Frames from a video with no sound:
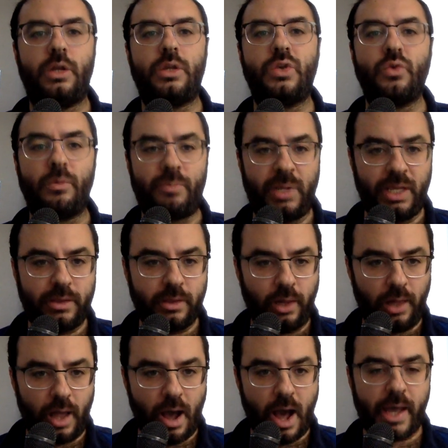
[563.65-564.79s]
You repeat the
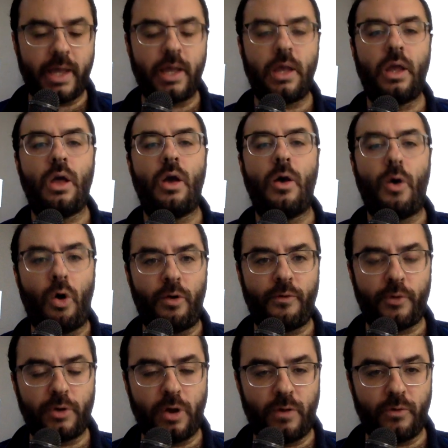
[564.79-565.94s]
lie
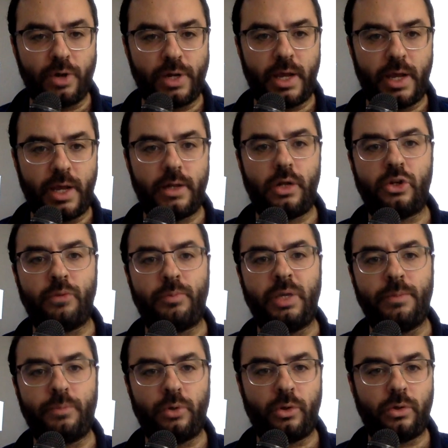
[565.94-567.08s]
over and over again until
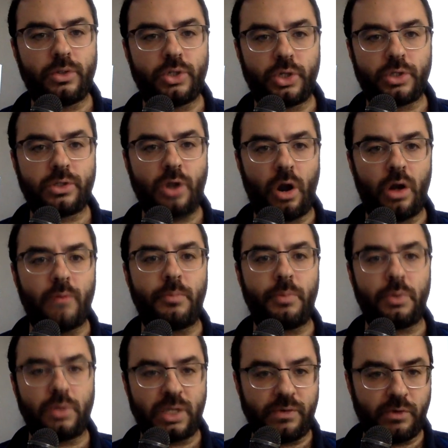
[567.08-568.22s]
people just start
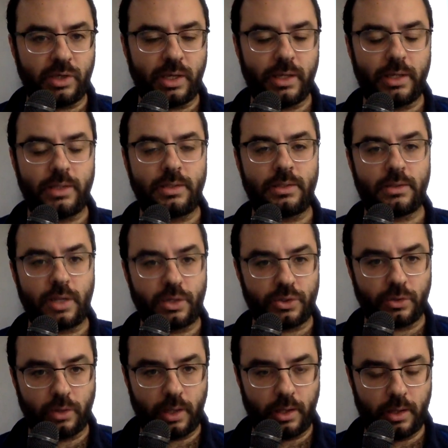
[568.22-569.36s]
believing it
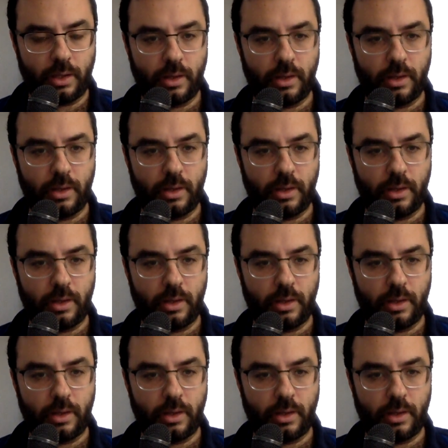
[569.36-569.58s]
instinctually.